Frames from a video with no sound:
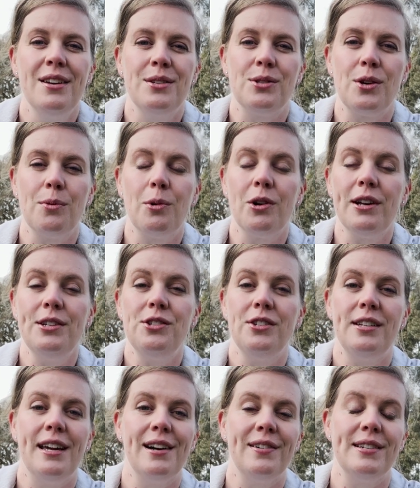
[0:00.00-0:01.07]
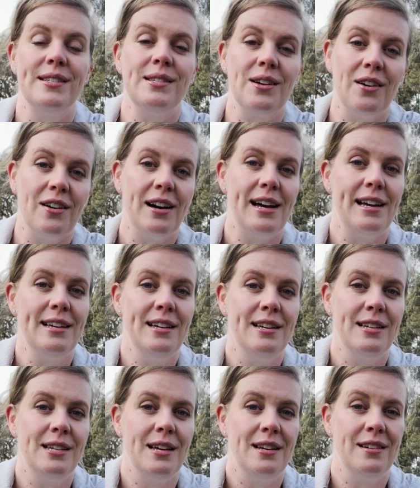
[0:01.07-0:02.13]
So what I do now is I
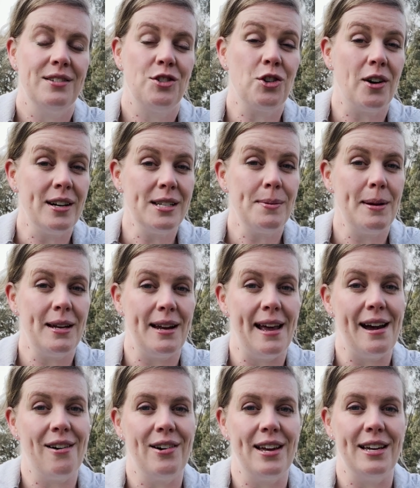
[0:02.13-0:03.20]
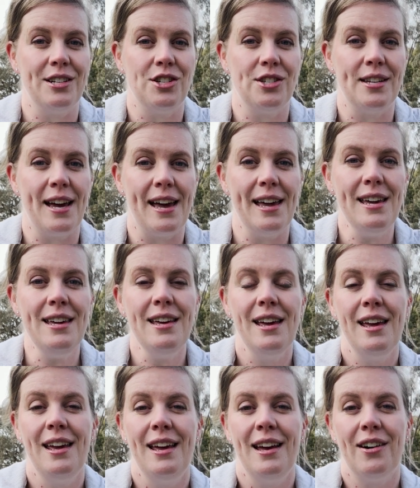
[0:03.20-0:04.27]
try to spend an hour each day.
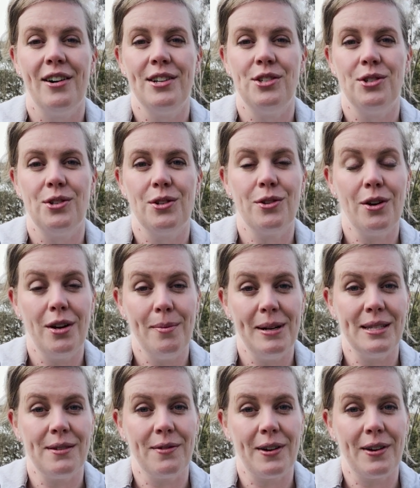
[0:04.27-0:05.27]
I do 30 minutes of